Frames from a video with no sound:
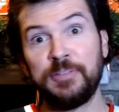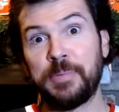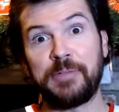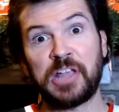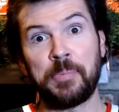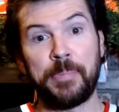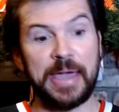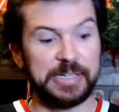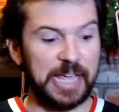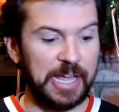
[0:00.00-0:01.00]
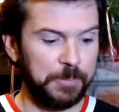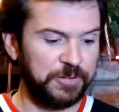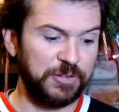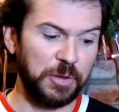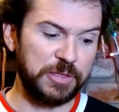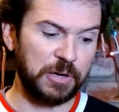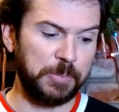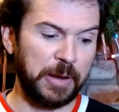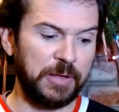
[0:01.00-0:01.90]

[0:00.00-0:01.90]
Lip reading: He's had a couple bad games. He's only 30.